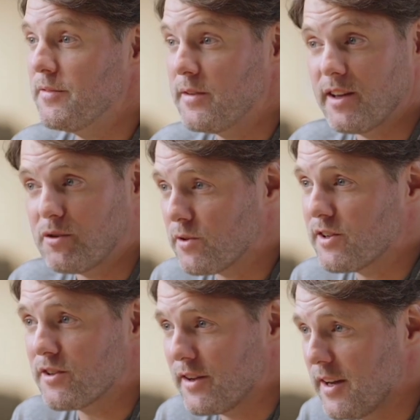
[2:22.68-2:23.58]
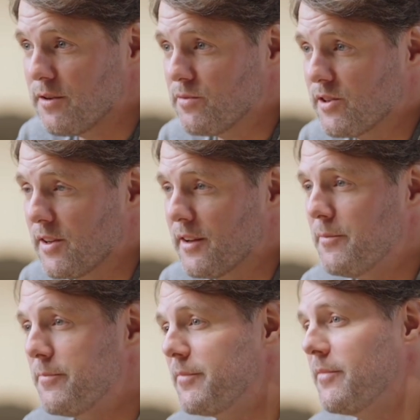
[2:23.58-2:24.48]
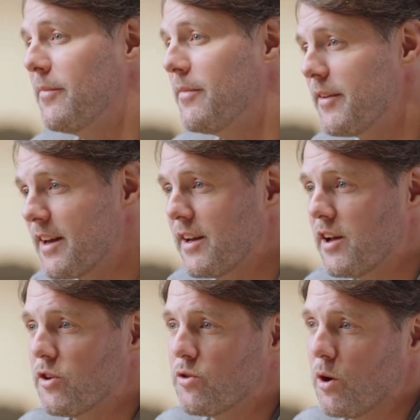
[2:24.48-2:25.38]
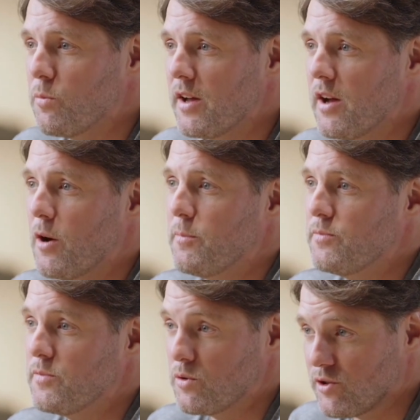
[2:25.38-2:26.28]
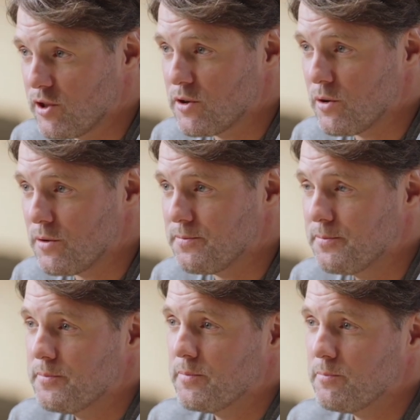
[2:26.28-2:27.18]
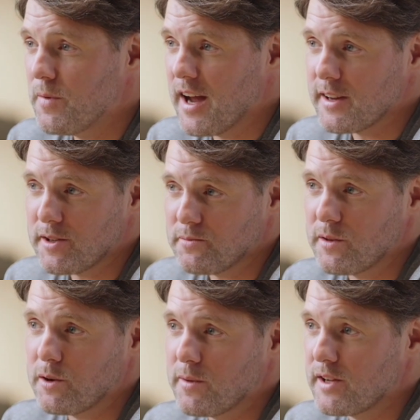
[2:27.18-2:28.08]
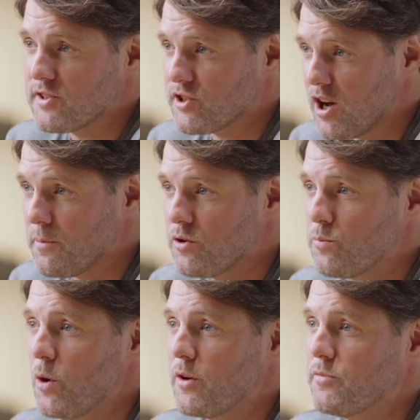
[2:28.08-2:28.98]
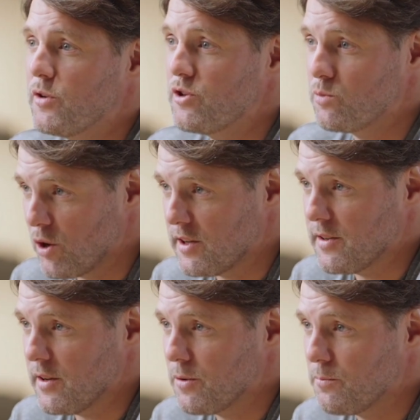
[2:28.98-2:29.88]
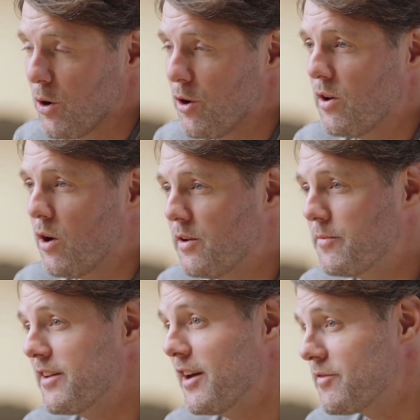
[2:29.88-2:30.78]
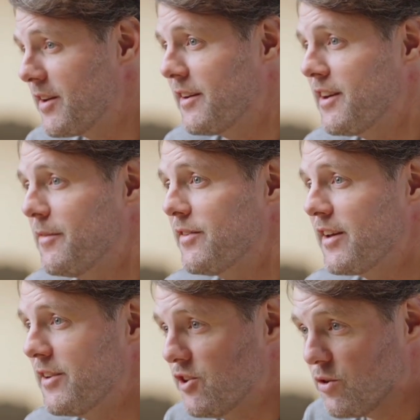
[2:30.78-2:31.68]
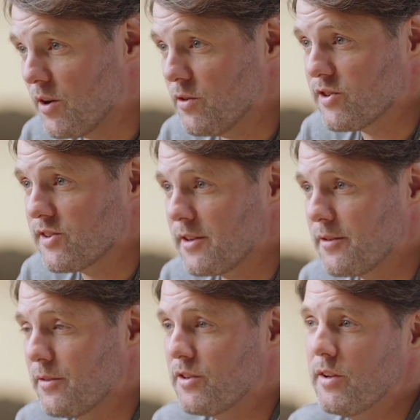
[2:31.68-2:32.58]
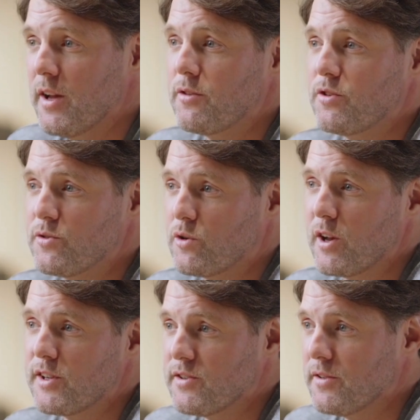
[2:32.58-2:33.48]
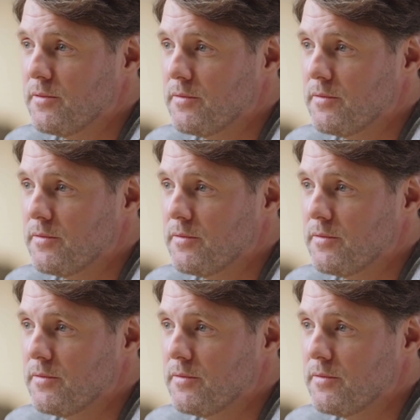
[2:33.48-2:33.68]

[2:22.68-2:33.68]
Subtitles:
He risked everything. And here's where we come full circle. Back in Philippians chapter 1, verse 1, Paul called himself and Timothy doulos, slaves of Christ.